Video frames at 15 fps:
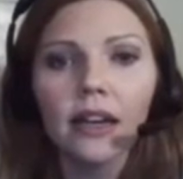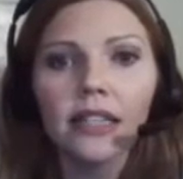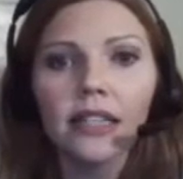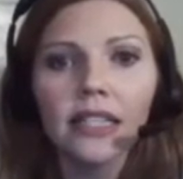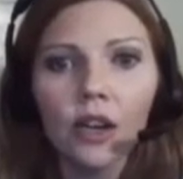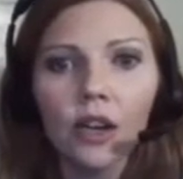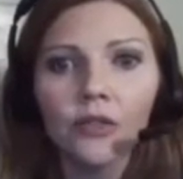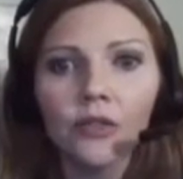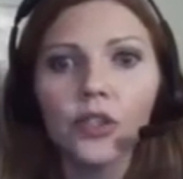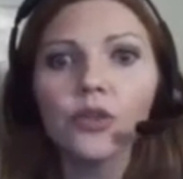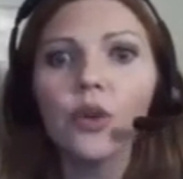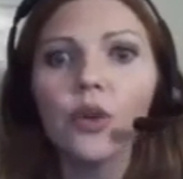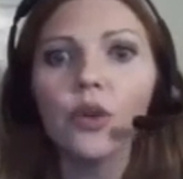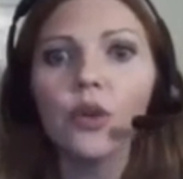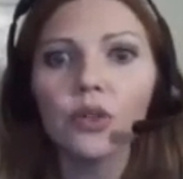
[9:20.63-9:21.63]

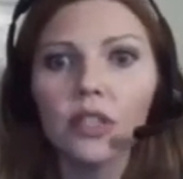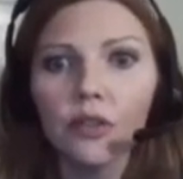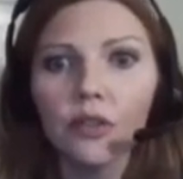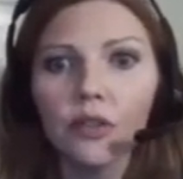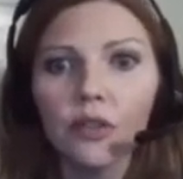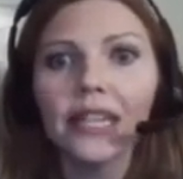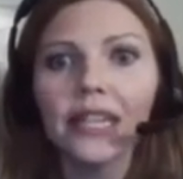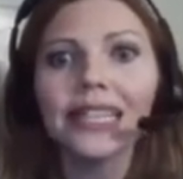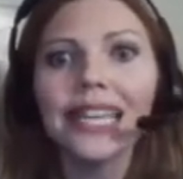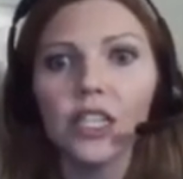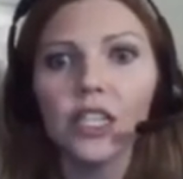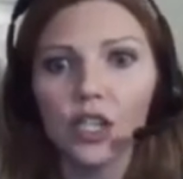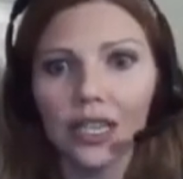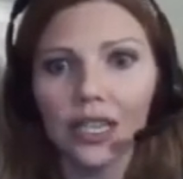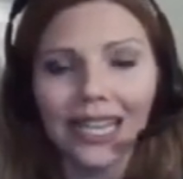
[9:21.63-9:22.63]
Self-control,
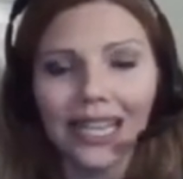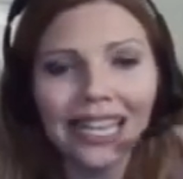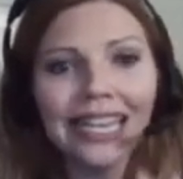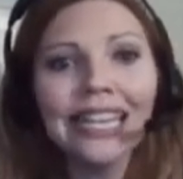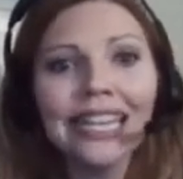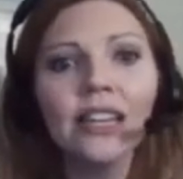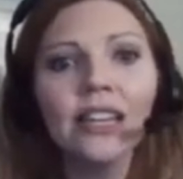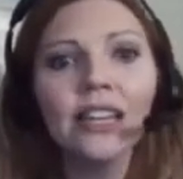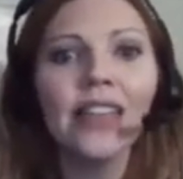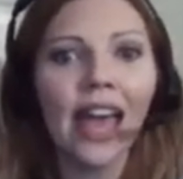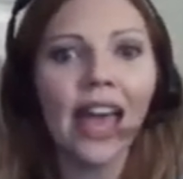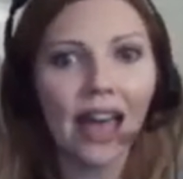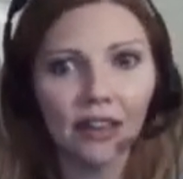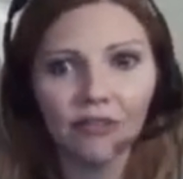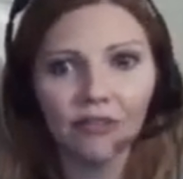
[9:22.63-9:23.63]
self-regulation, any of
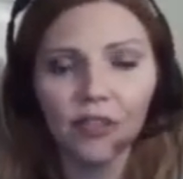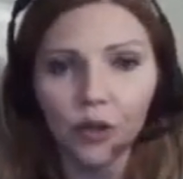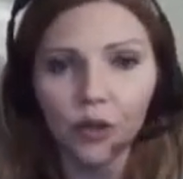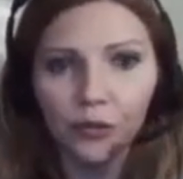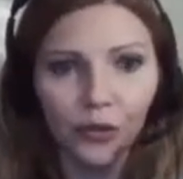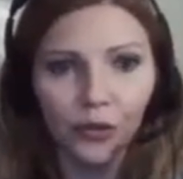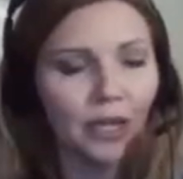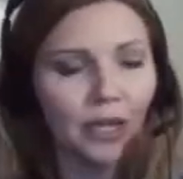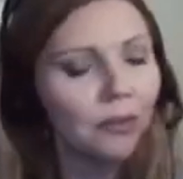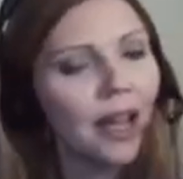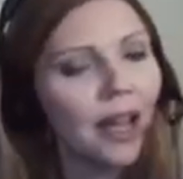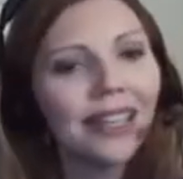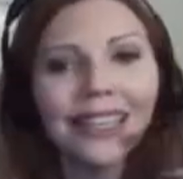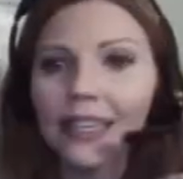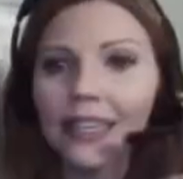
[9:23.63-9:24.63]
that, feel free.
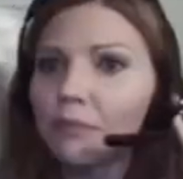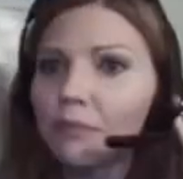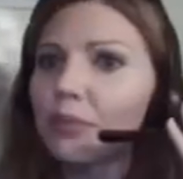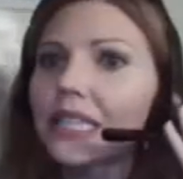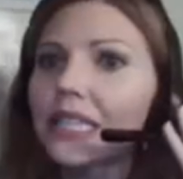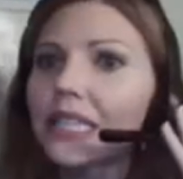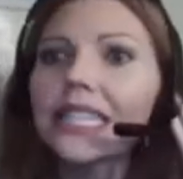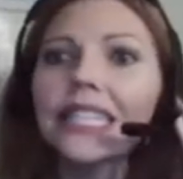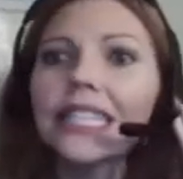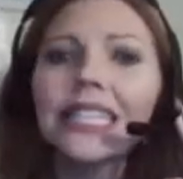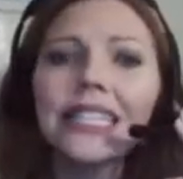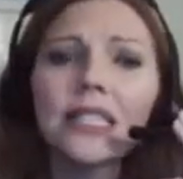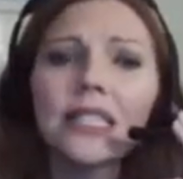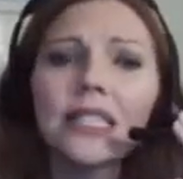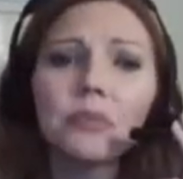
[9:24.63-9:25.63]
Again,
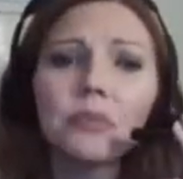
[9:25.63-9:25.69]
please,